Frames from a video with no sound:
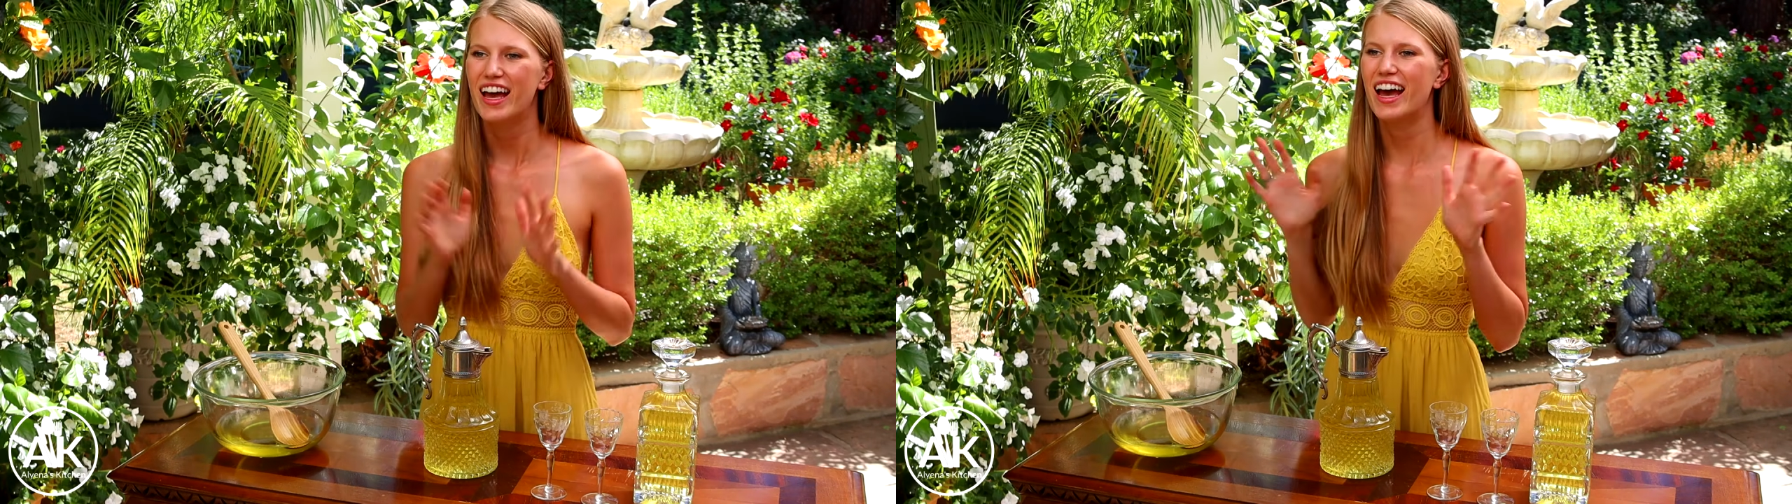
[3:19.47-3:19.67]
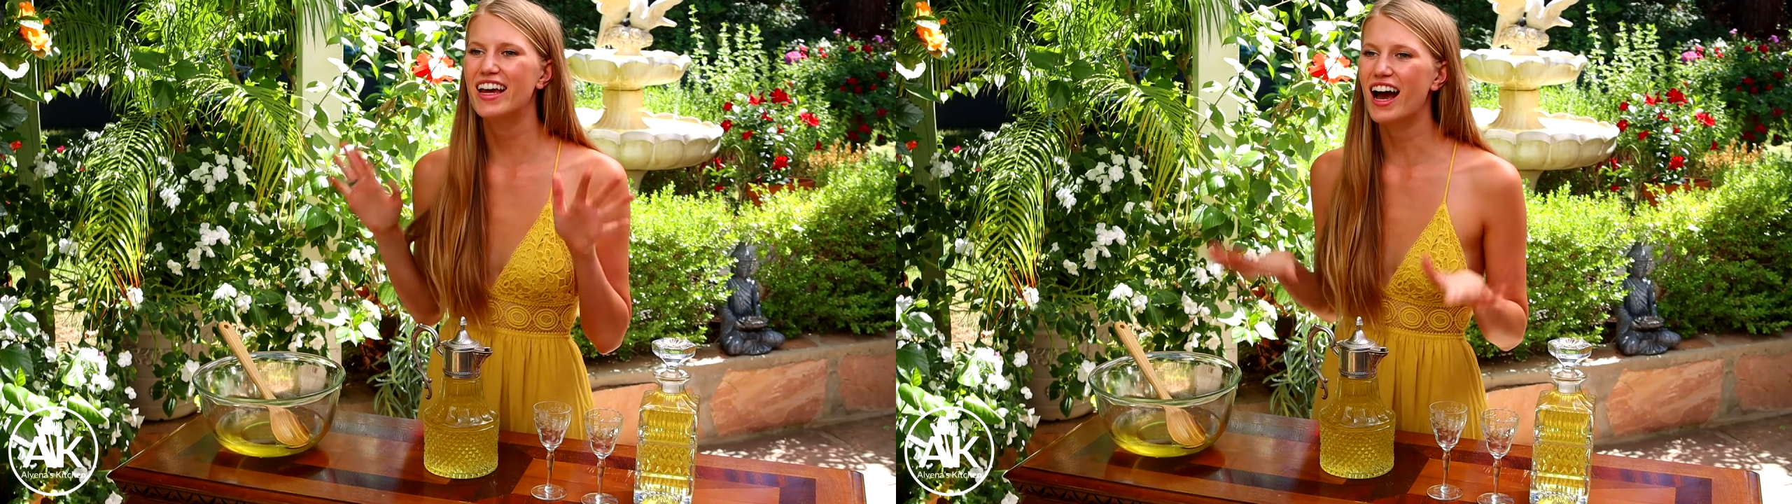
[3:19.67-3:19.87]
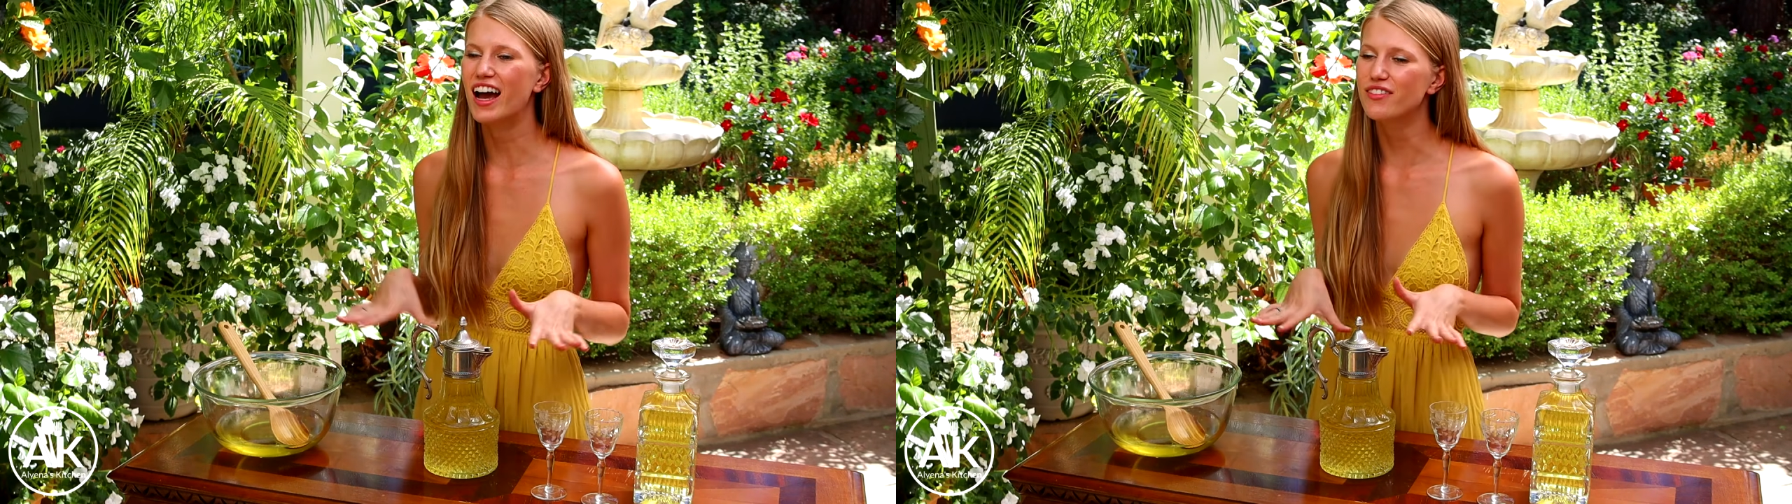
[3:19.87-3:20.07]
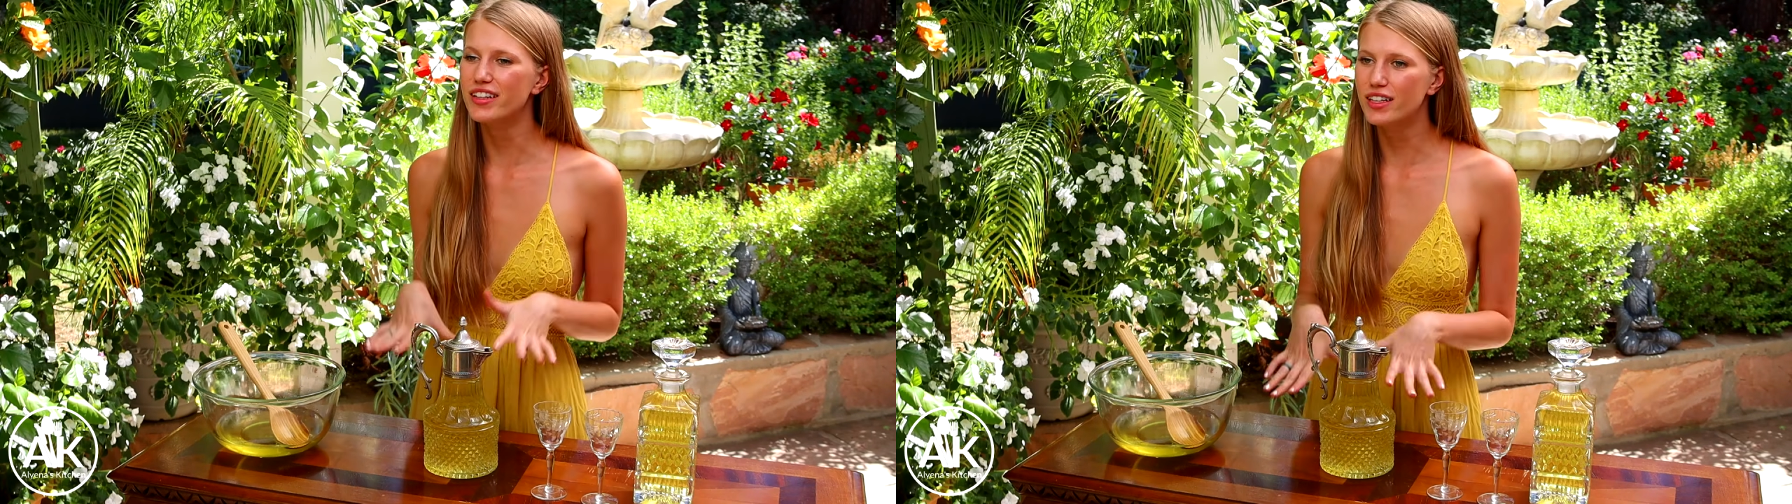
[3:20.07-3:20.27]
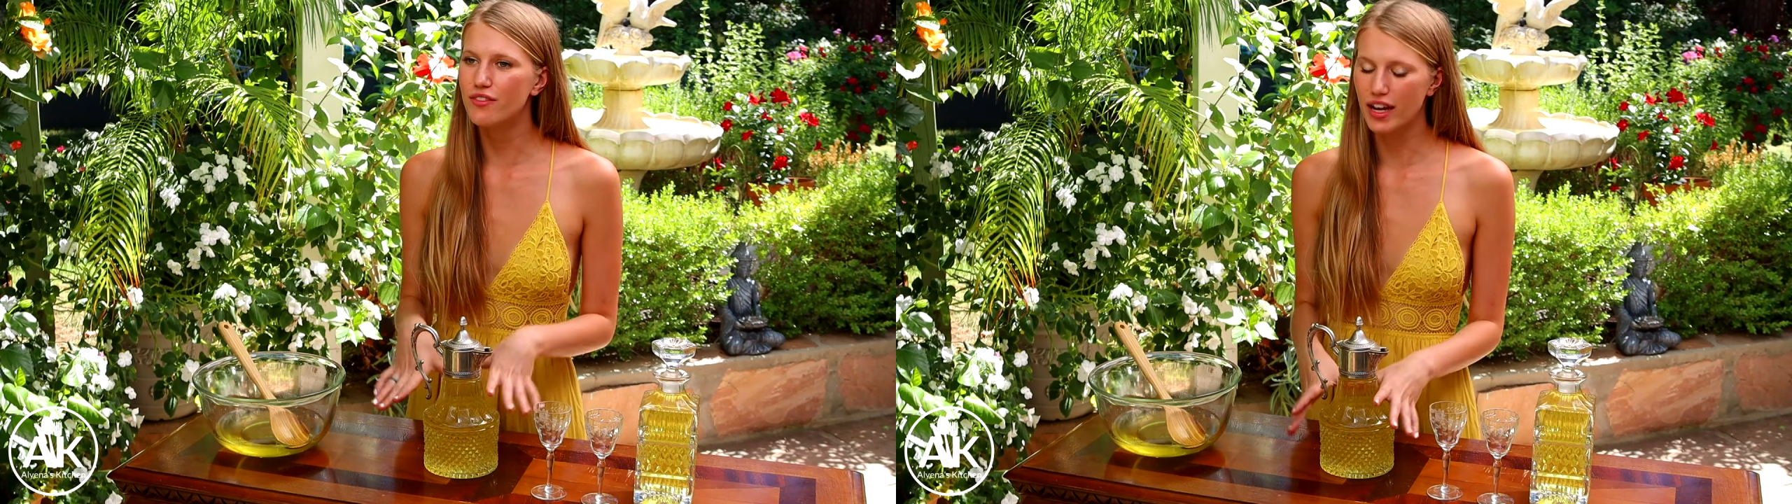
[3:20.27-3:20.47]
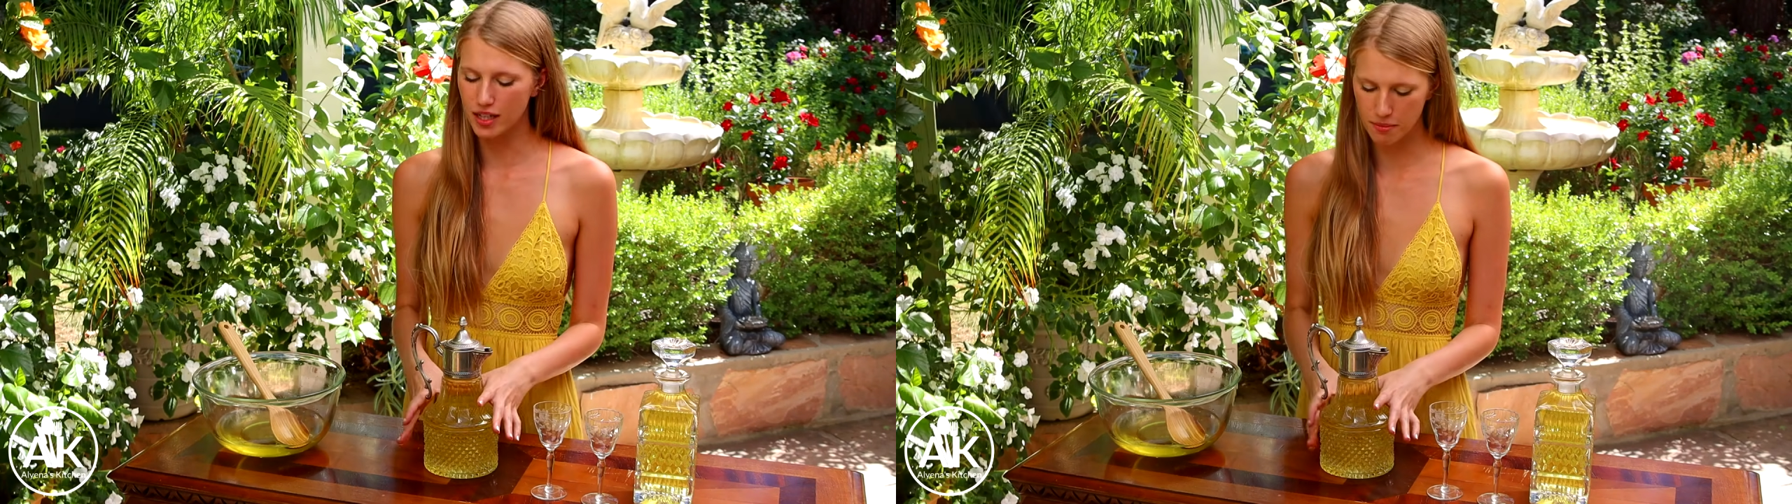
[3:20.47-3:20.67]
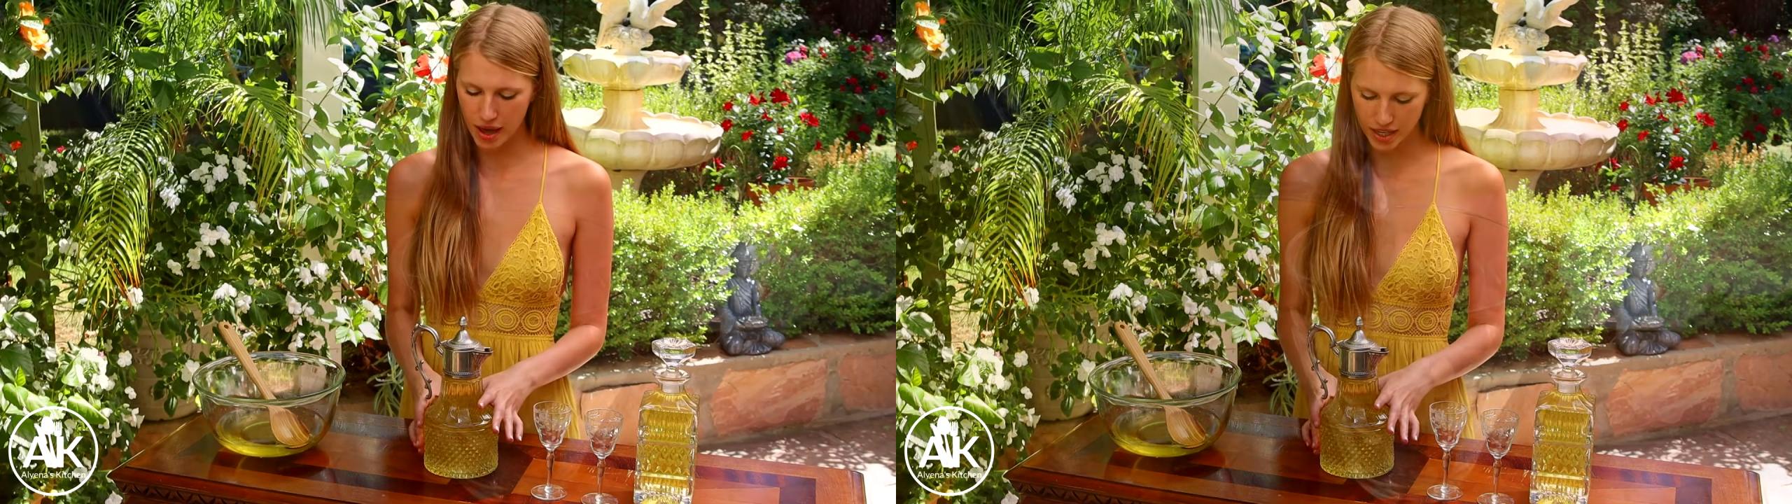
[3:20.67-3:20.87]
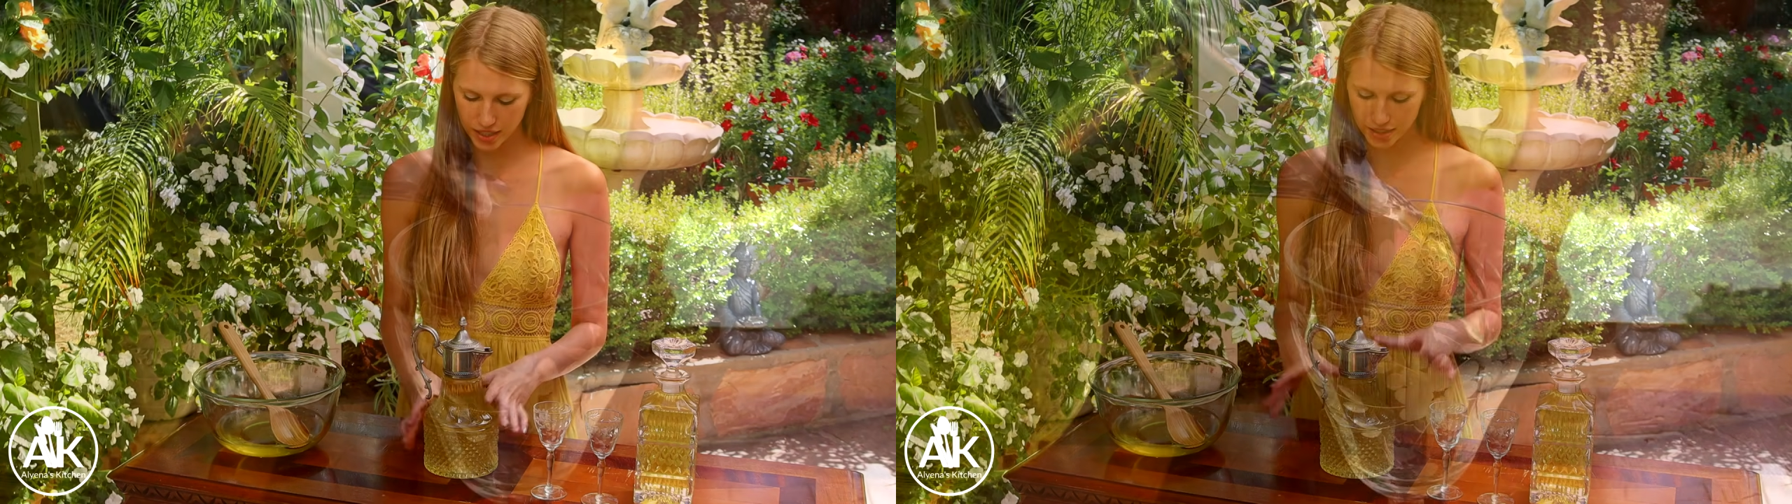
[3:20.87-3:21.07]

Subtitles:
And I really recommend